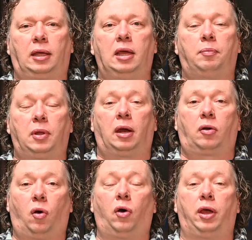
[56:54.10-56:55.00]
keep their
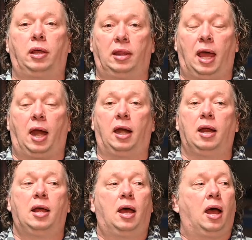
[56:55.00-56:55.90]
koi there.
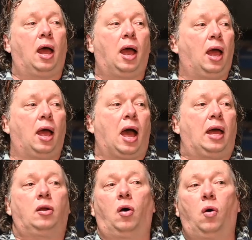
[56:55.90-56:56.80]

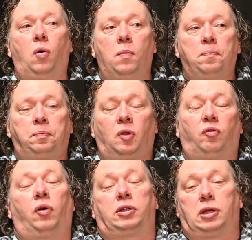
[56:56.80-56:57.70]
I know,
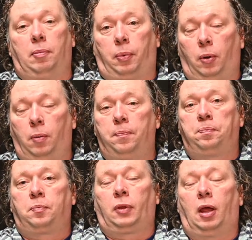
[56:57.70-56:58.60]
for example,
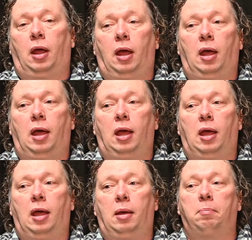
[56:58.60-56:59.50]

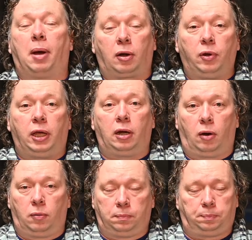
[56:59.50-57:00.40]

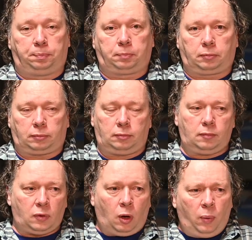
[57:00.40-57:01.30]
Maruhiro,
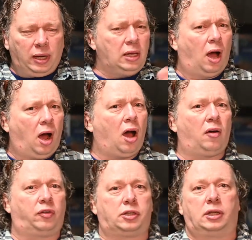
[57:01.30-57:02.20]
when he
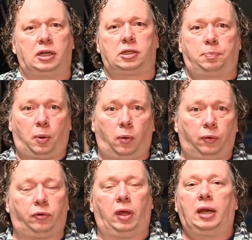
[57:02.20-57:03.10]
harvests his
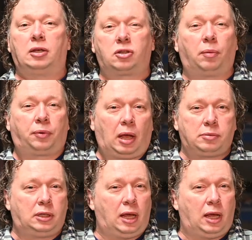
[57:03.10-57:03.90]
pond, and sometimes